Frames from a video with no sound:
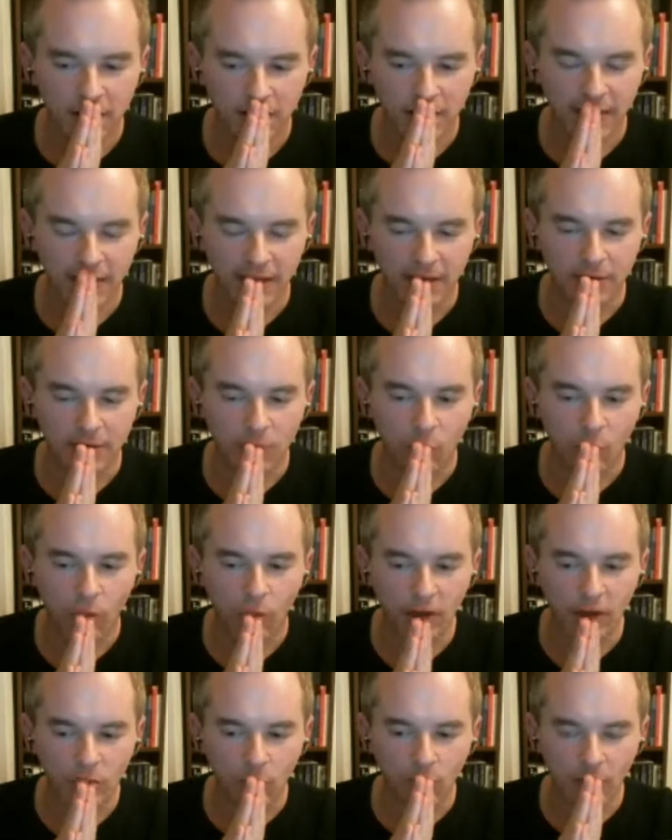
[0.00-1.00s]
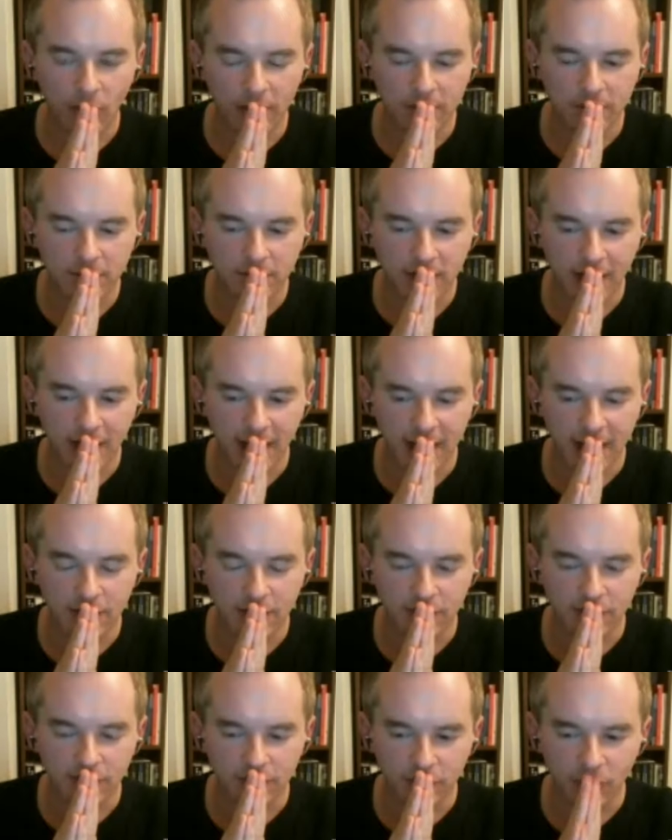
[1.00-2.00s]
what kind of
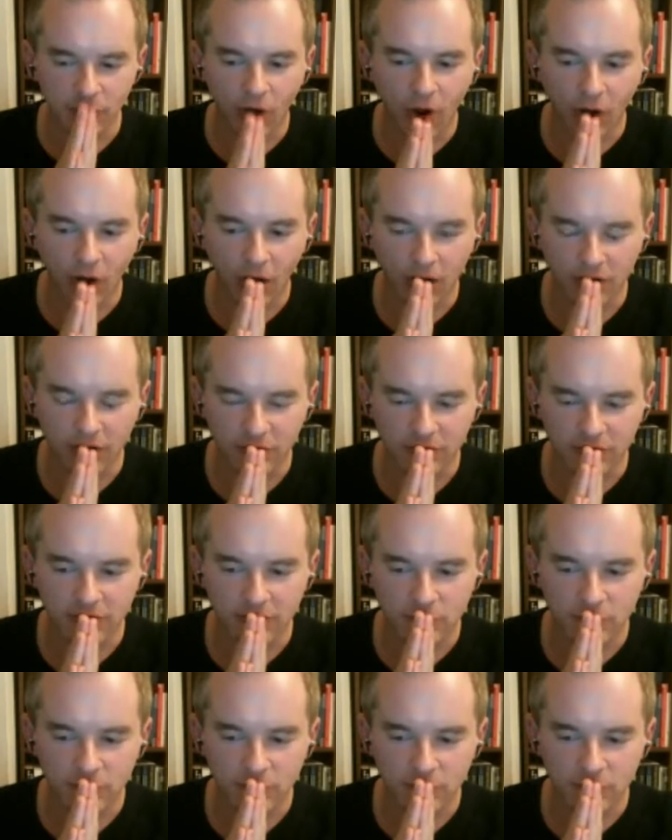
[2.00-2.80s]
laws